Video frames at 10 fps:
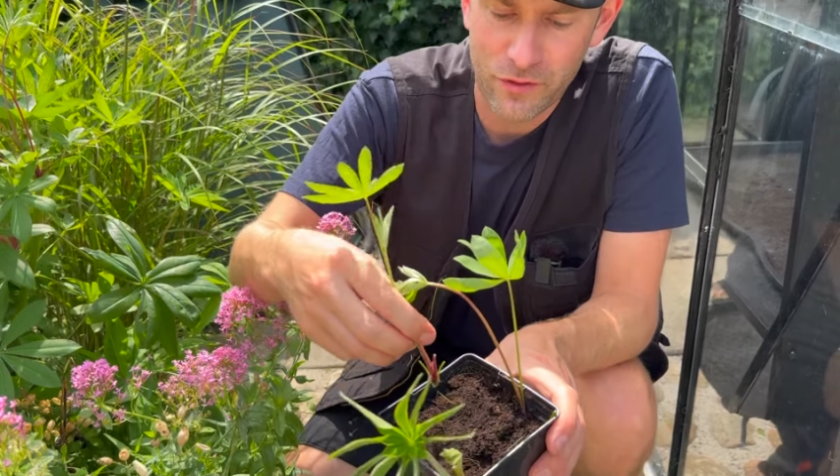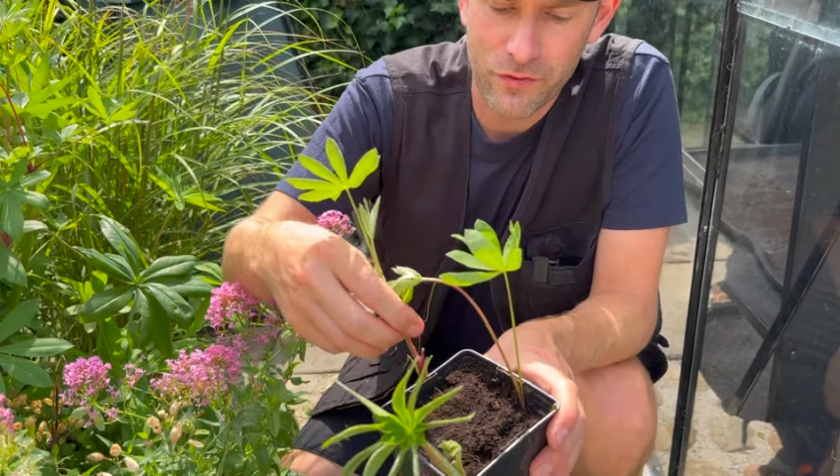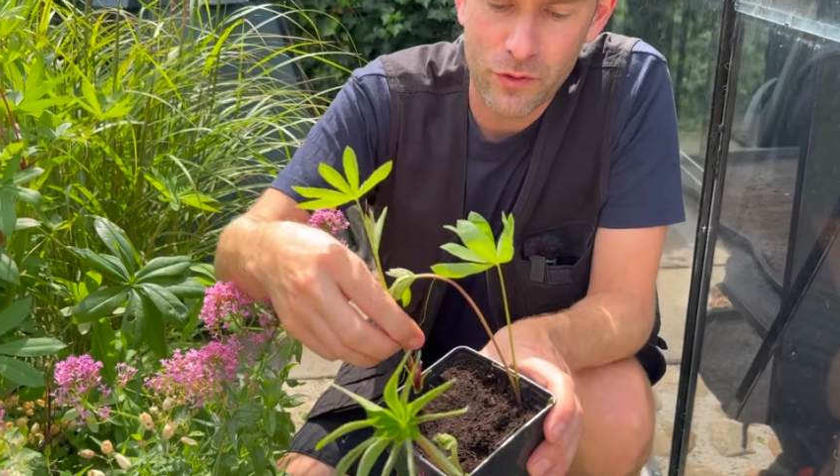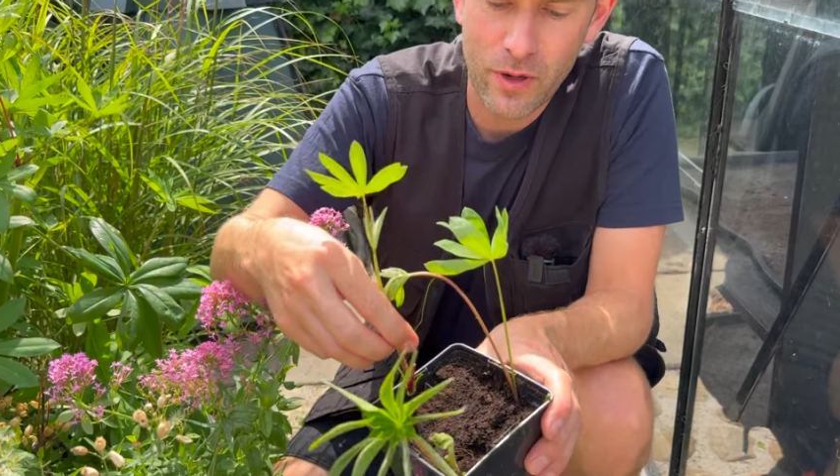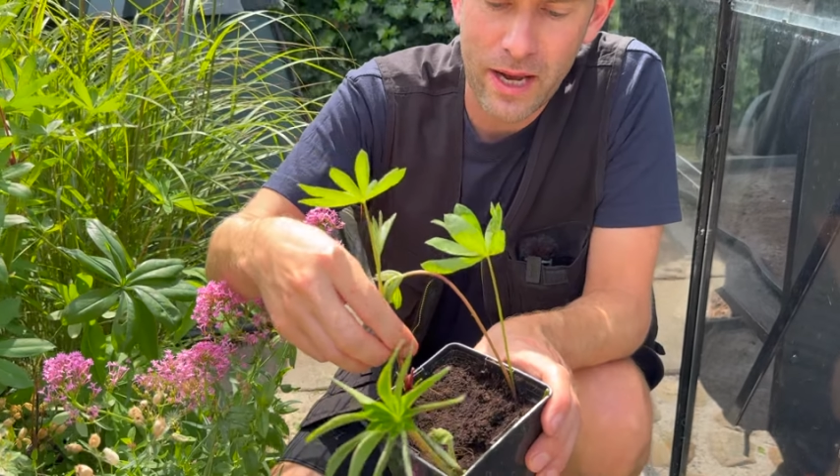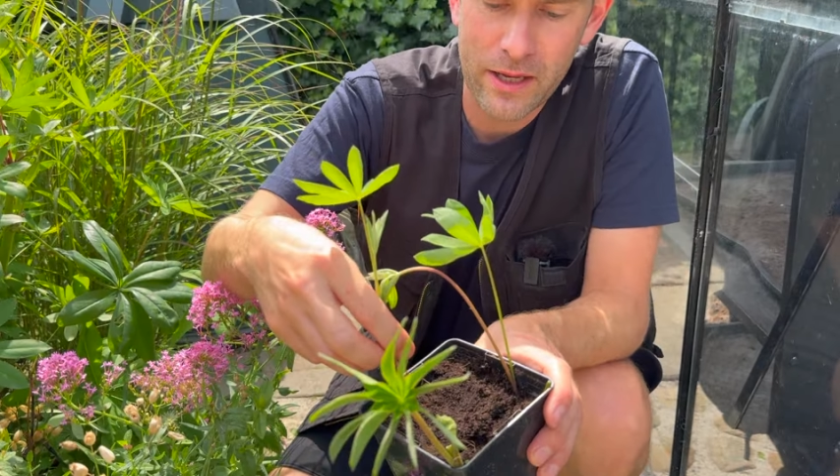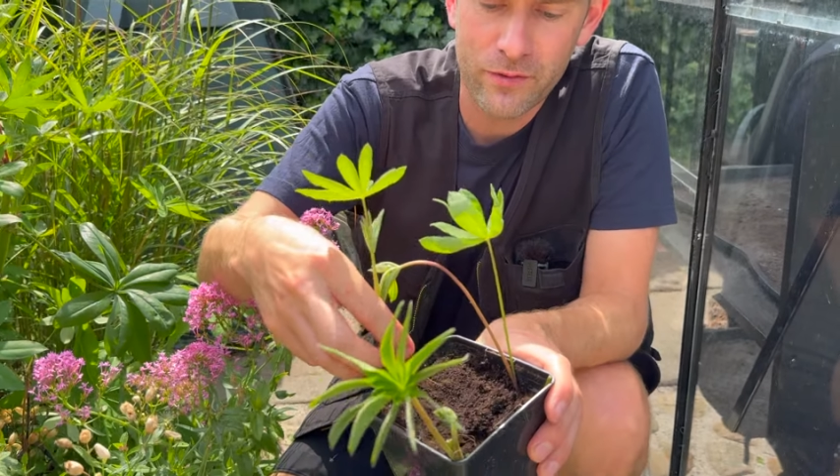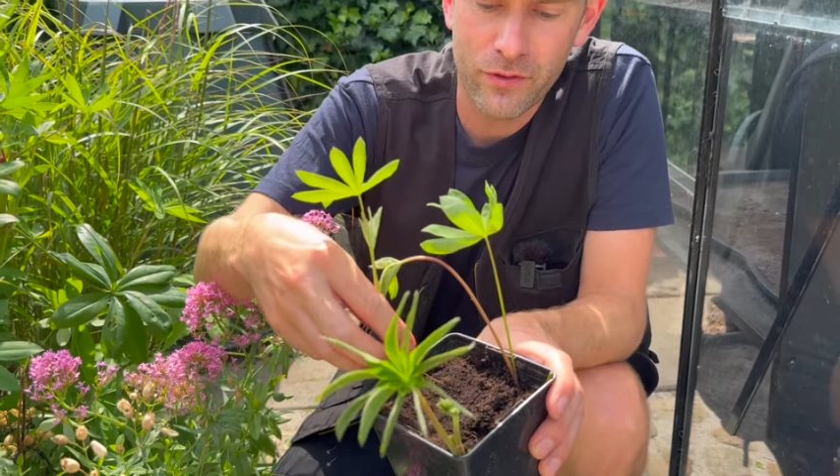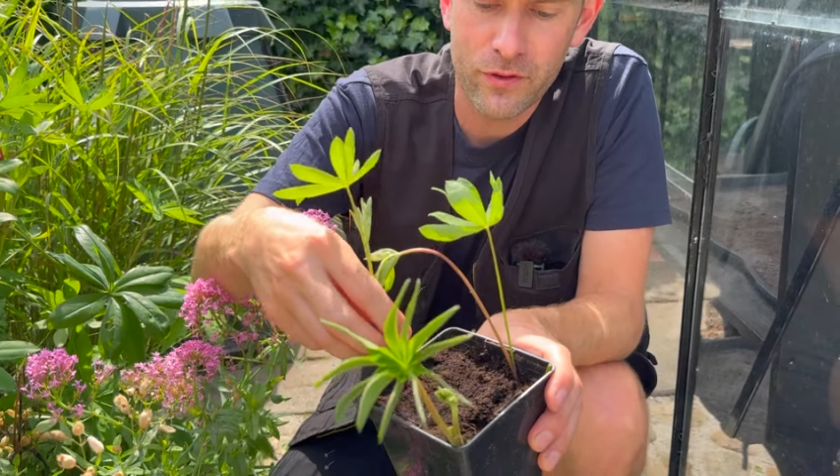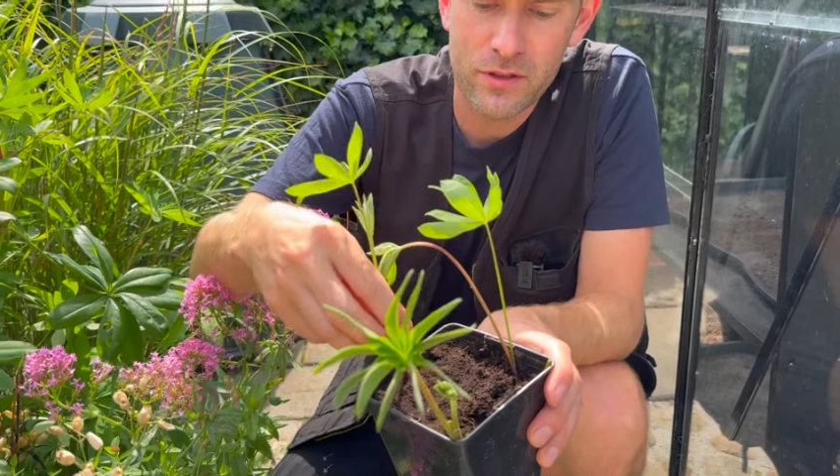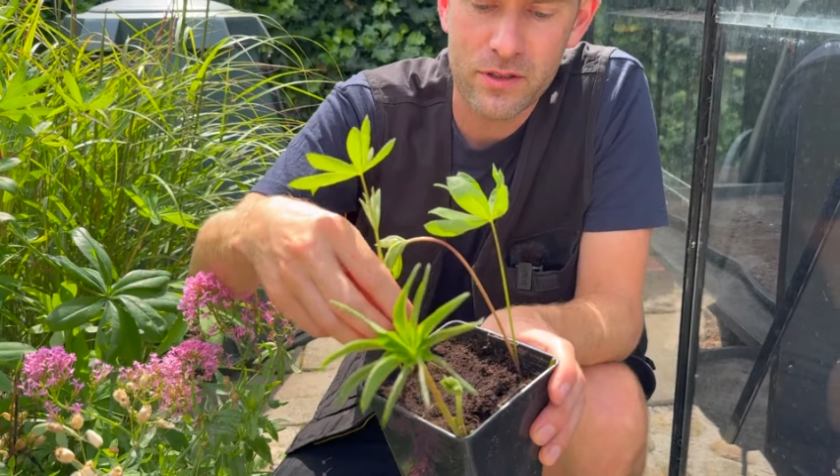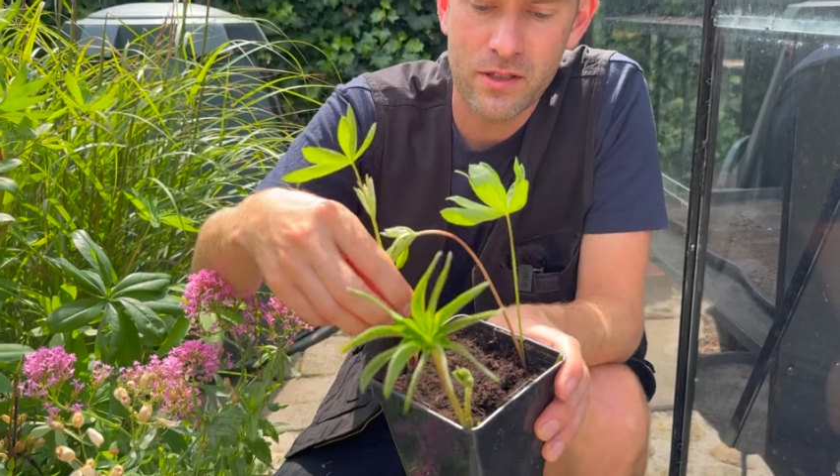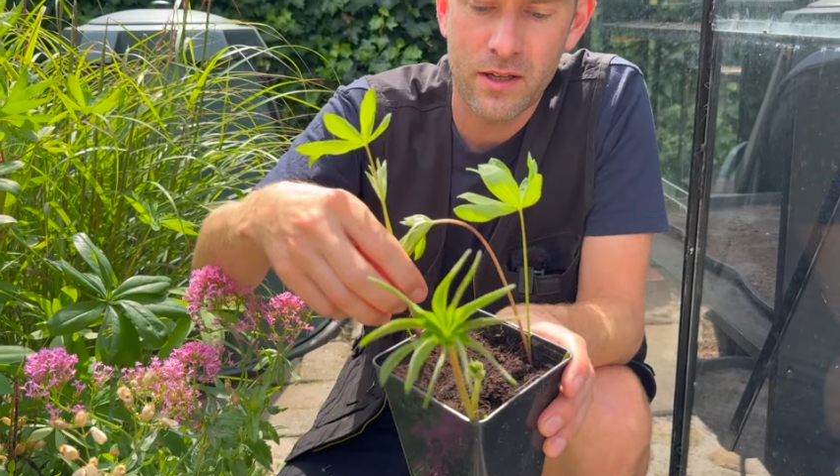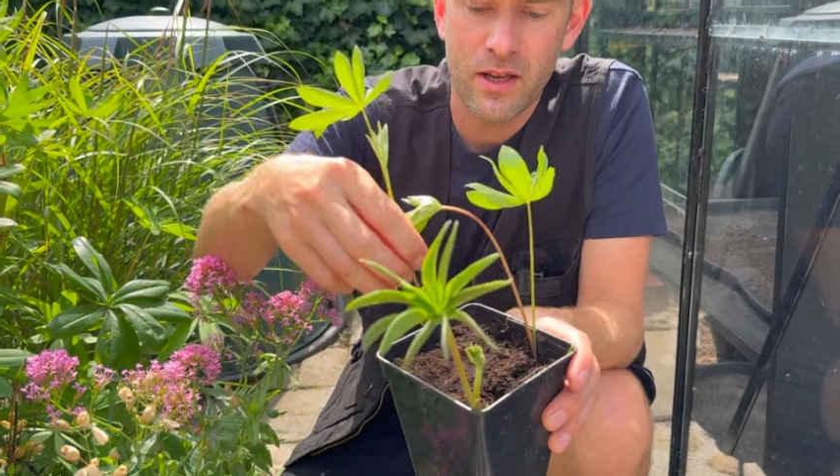a few handfuls.